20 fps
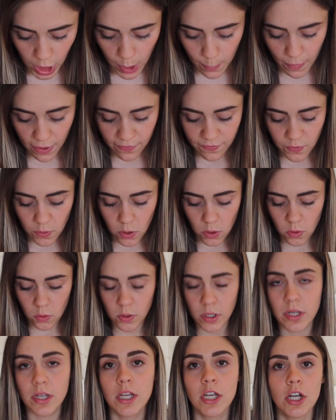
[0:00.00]
on my
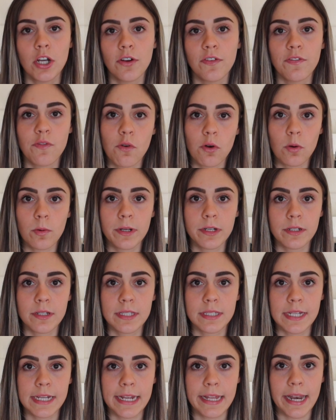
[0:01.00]
phone for real
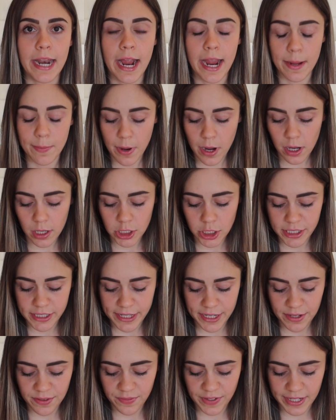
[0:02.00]
estate, and I apologize
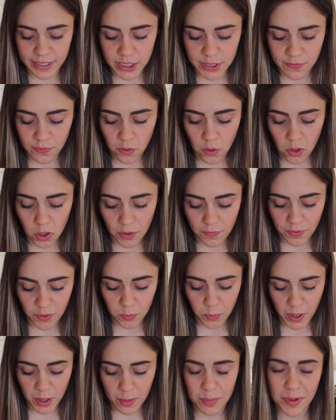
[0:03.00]
in advance for all of the
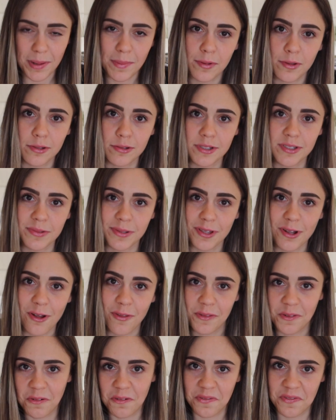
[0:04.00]
red bubbles with all
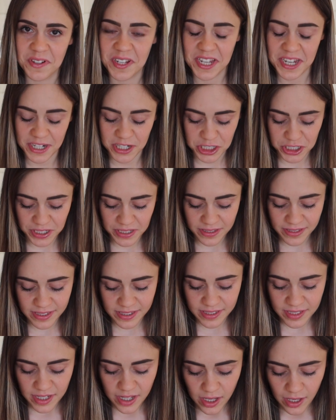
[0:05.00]
the
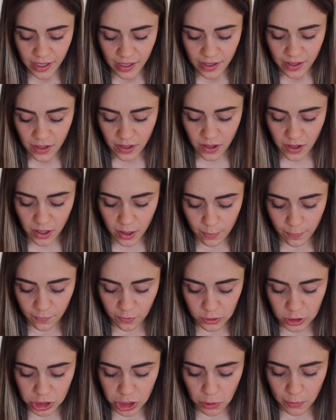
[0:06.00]
notifications.
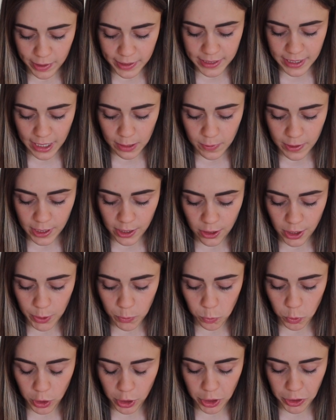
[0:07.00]
For showing time here, it
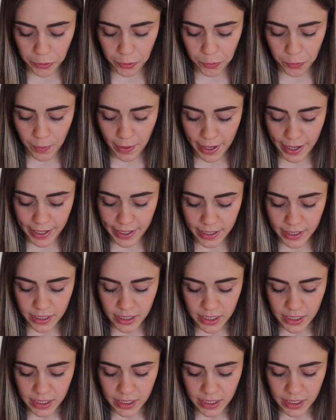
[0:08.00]
wouldn't go away,